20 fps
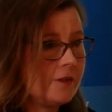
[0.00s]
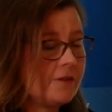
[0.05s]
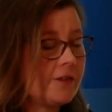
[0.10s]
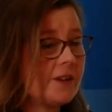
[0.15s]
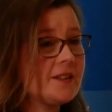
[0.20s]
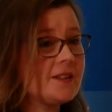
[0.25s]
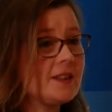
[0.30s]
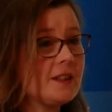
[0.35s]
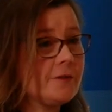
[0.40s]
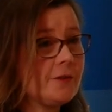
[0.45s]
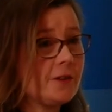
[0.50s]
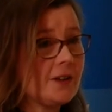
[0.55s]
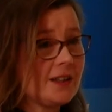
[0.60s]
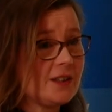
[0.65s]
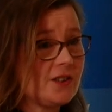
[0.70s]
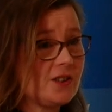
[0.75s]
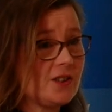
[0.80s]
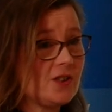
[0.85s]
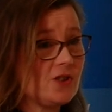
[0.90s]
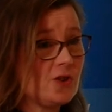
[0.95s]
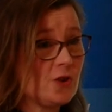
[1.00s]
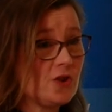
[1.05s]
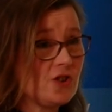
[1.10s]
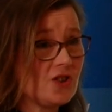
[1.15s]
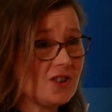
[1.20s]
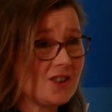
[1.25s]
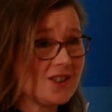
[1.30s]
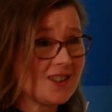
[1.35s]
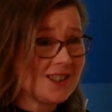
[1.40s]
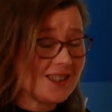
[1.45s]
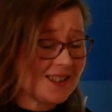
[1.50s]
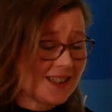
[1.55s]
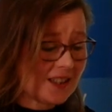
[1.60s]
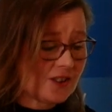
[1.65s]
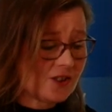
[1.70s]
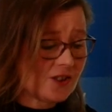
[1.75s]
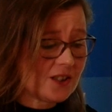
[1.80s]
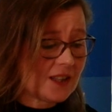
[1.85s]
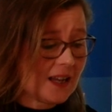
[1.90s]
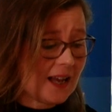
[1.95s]
Funding for institutions to
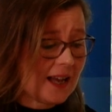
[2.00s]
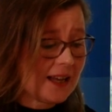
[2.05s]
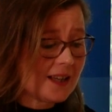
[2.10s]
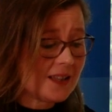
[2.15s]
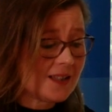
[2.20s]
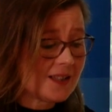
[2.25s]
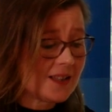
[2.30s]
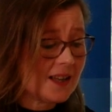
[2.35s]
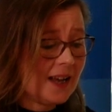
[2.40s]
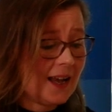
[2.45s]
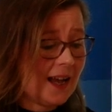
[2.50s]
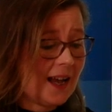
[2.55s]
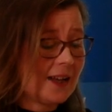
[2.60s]
digitise